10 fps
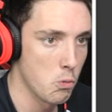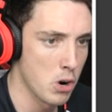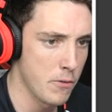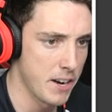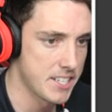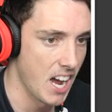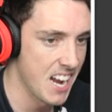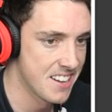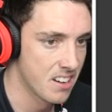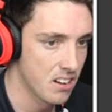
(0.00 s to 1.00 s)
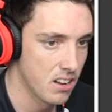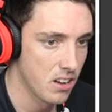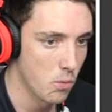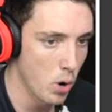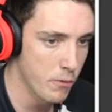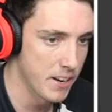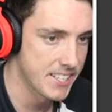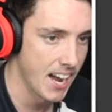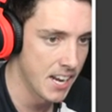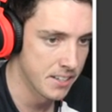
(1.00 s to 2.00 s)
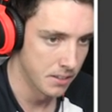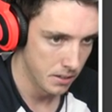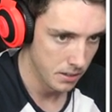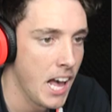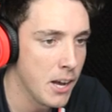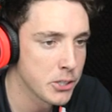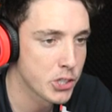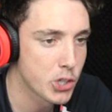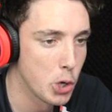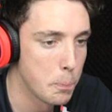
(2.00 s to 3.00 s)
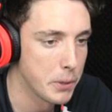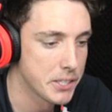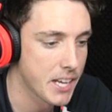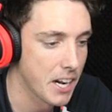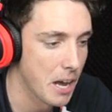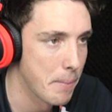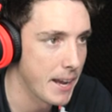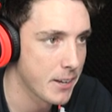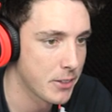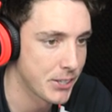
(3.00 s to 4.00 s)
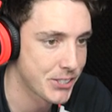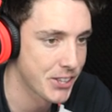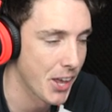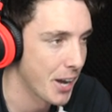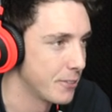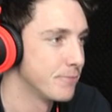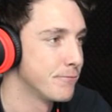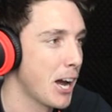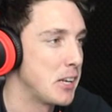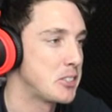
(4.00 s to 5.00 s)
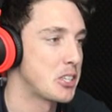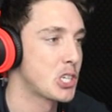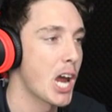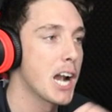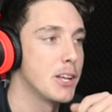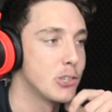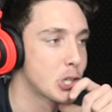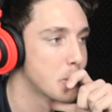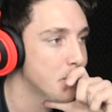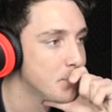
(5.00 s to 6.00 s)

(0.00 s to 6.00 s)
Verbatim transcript: What have I done? What have I done? How stupid can I make this thing? That is the challenge.